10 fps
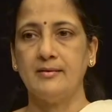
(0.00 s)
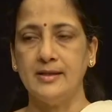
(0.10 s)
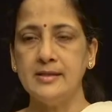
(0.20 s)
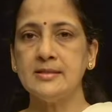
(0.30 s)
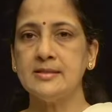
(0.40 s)

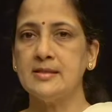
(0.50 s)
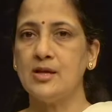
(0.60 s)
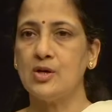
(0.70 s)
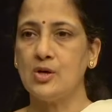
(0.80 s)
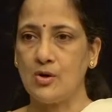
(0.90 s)
This
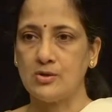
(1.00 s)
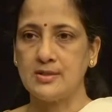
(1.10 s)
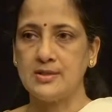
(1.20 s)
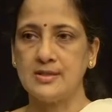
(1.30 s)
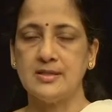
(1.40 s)

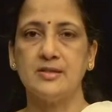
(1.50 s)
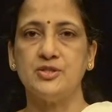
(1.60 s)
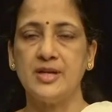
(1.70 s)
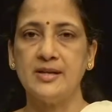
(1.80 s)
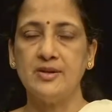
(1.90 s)
causes
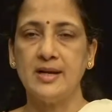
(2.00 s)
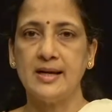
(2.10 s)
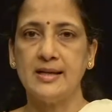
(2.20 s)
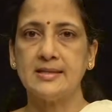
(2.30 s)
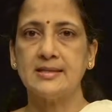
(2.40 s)

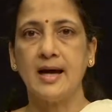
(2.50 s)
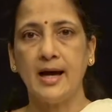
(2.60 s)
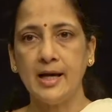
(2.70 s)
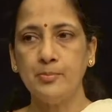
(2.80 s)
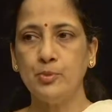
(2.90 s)
generalized
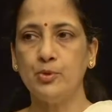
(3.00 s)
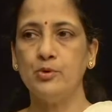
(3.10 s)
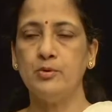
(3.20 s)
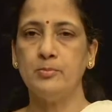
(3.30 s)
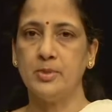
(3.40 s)

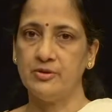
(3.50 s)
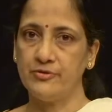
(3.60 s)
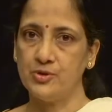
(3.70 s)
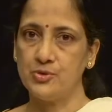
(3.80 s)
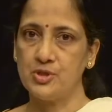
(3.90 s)

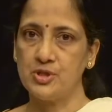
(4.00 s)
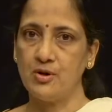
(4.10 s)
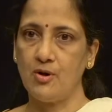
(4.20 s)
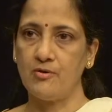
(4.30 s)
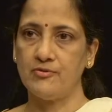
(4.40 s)

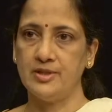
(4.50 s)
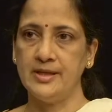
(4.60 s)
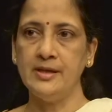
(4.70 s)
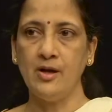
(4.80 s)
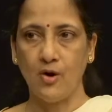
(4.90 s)
hypoperfusion of
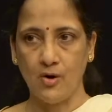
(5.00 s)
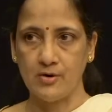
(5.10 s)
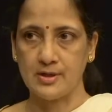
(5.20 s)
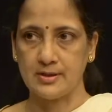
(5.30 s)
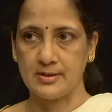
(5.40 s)
the
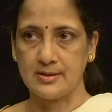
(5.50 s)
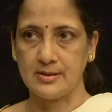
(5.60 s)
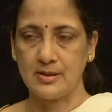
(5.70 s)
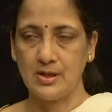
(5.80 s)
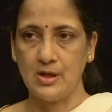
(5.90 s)
organs.